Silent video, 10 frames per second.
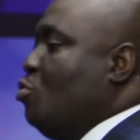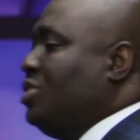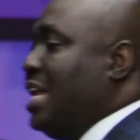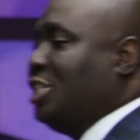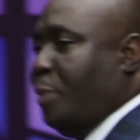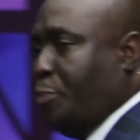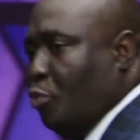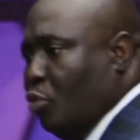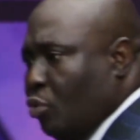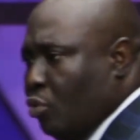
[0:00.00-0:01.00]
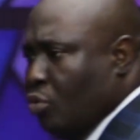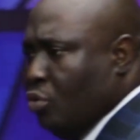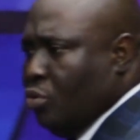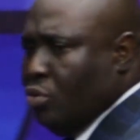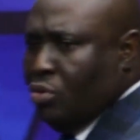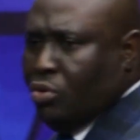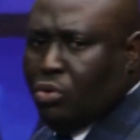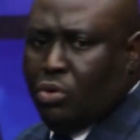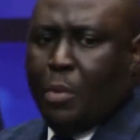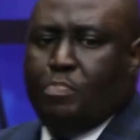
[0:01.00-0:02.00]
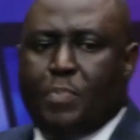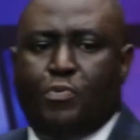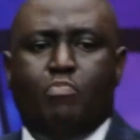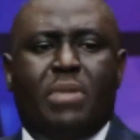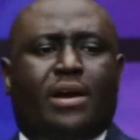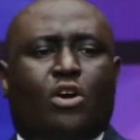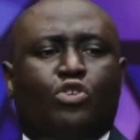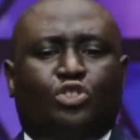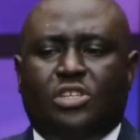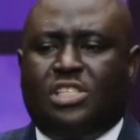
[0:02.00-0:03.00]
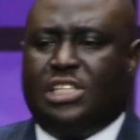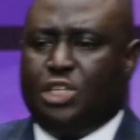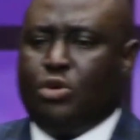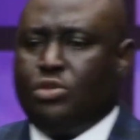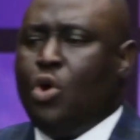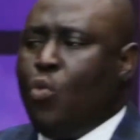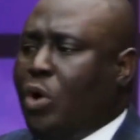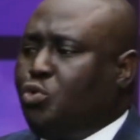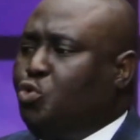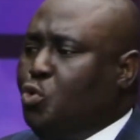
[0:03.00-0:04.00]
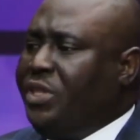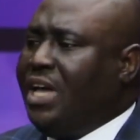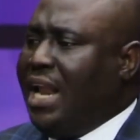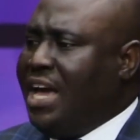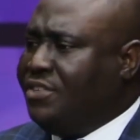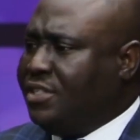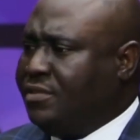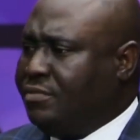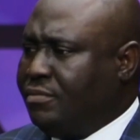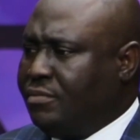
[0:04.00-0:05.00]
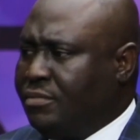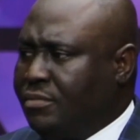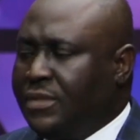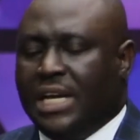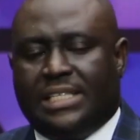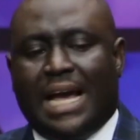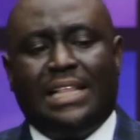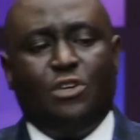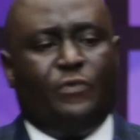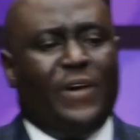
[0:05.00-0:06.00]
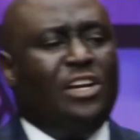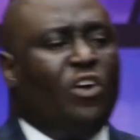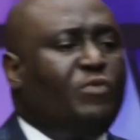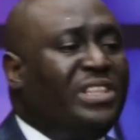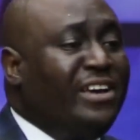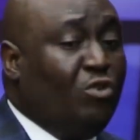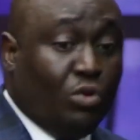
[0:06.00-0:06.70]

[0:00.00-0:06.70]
They don't snatch people. People make conscious decisions what to do with their lives. It's either you fell in love with a